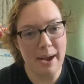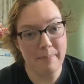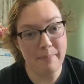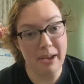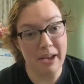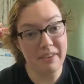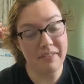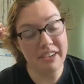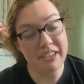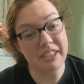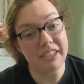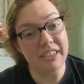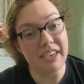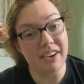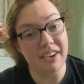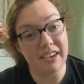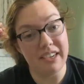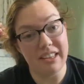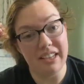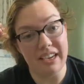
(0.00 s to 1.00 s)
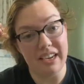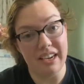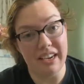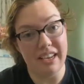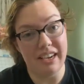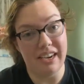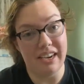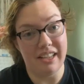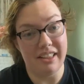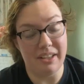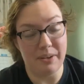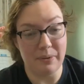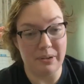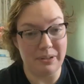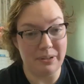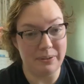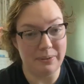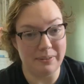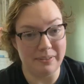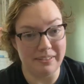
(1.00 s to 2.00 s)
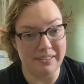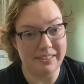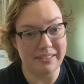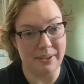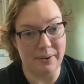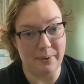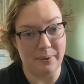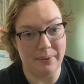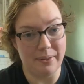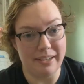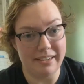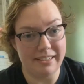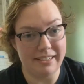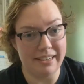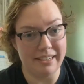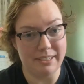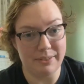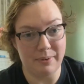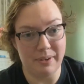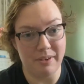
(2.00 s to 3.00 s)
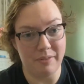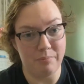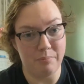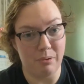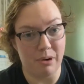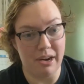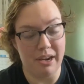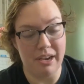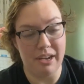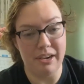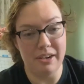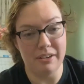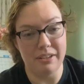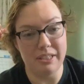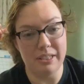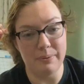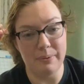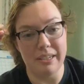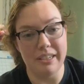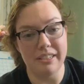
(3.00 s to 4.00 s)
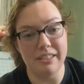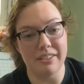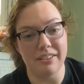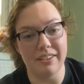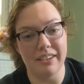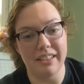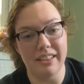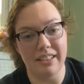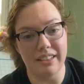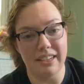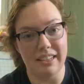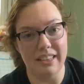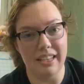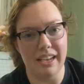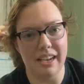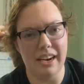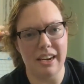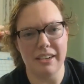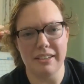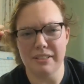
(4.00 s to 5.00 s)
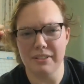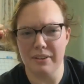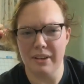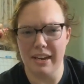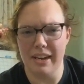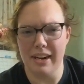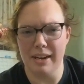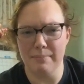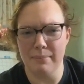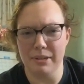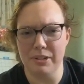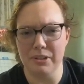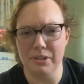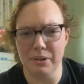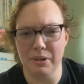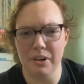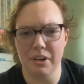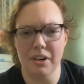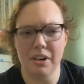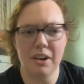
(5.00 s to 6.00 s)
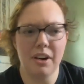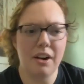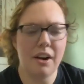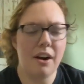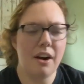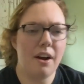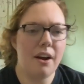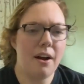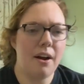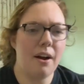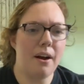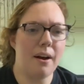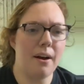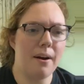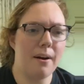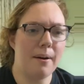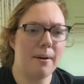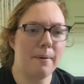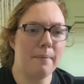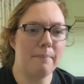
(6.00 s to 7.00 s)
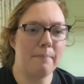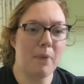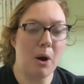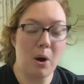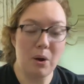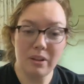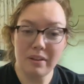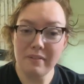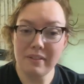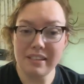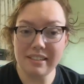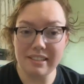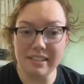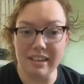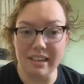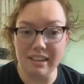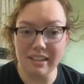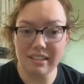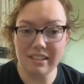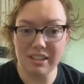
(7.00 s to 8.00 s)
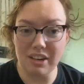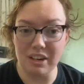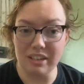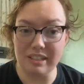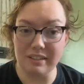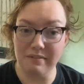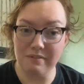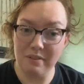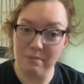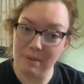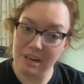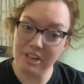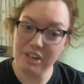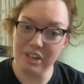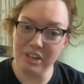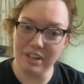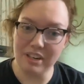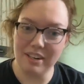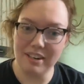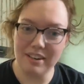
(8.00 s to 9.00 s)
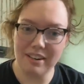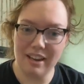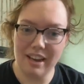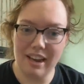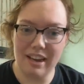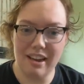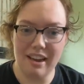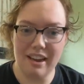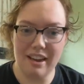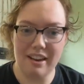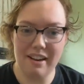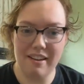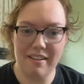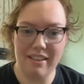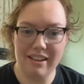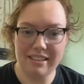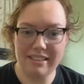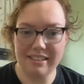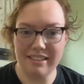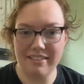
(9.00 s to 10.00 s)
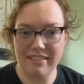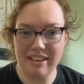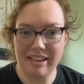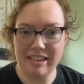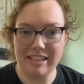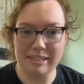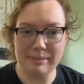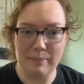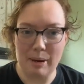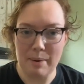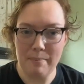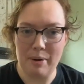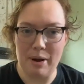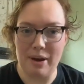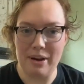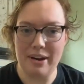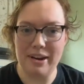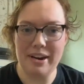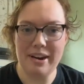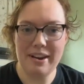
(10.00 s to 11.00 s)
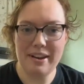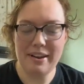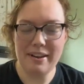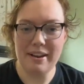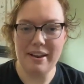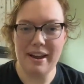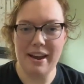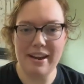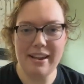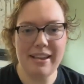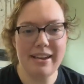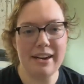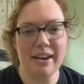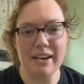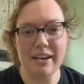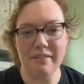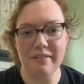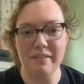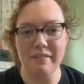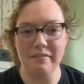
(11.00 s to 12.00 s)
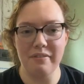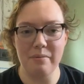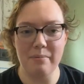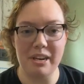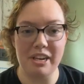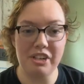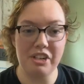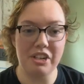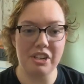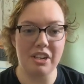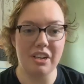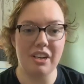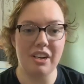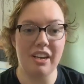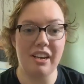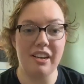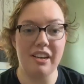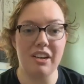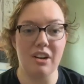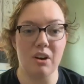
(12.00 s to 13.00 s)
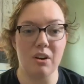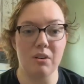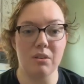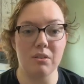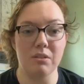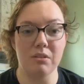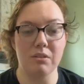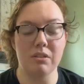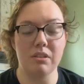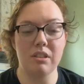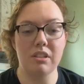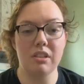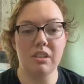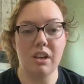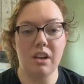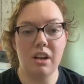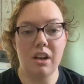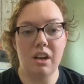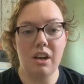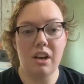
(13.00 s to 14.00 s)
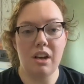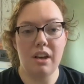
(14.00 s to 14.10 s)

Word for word: but I'm not a vegetarian that can eat anything with gluten, so that gets rid of bread or sweets or anything like that. I also can't have much sugar um, all of these things cause inflammation and that's the thing is my body any kind of inflammation it goes